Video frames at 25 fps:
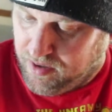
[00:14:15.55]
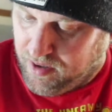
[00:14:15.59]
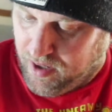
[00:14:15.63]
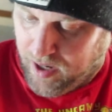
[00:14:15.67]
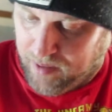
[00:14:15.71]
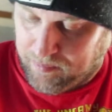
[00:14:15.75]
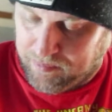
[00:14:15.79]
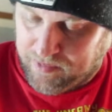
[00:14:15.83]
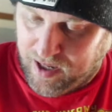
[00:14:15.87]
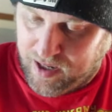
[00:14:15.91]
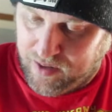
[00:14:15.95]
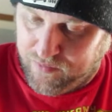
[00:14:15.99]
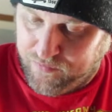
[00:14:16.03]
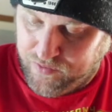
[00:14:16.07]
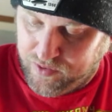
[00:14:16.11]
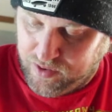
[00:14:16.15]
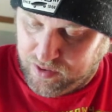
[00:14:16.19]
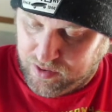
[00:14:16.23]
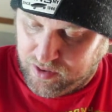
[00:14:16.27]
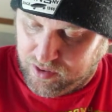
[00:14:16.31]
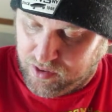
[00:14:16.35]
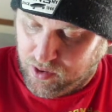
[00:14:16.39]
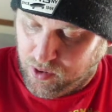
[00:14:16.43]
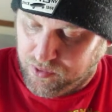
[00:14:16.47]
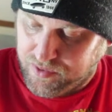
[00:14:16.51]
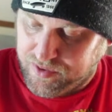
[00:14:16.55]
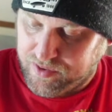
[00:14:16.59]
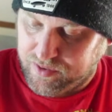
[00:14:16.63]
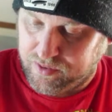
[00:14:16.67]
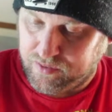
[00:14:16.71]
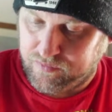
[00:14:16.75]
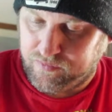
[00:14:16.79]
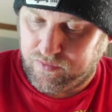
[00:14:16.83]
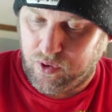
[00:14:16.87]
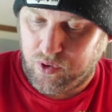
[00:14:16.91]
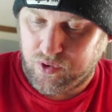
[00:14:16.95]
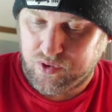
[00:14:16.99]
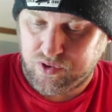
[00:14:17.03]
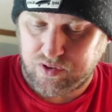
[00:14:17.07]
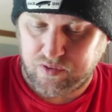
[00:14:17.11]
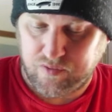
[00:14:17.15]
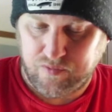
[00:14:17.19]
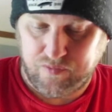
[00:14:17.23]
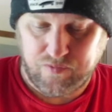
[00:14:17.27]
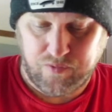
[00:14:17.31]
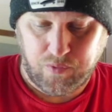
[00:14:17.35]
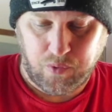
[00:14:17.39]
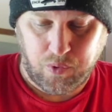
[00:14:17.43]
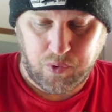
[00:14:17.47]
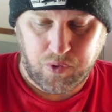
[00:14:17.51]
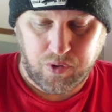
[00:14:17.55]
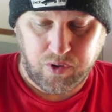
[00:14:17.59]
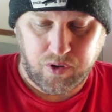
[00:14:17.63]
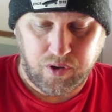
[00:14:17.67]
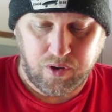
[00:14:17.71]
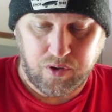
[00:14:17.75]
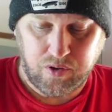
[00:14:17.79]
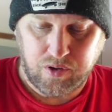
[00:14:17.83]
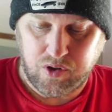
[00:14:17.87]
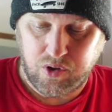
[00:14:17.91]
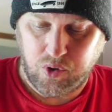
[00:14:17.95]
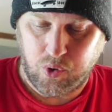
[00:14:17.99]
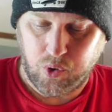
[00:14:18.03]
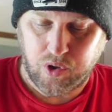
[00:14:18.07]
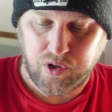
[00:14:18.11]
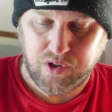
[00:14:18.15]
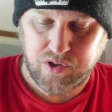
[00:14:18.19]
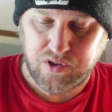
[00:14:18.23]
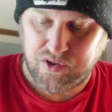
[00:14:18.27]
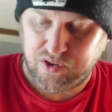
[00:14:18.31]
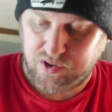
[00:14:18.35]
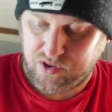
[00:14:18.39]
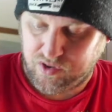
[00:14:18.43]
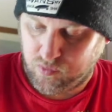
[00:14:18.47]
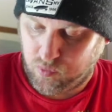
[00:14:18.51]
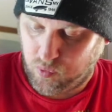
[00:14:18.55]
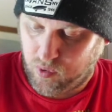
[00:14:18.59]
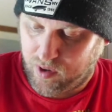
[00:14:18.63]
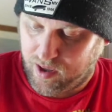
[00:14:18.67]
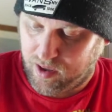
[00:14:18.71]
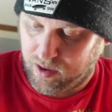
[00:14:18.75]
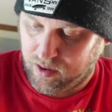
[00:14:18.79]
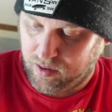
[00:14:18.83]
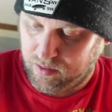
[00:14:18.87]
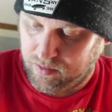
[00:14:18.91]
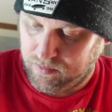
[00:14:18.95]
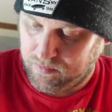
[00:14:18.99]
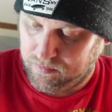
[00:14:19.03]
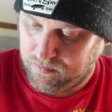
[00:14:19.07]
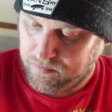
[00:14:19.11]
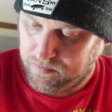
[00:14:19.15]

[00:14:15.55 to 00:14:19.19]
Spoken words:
I'm kind of feeling Oath of Devotion for Quartz as well.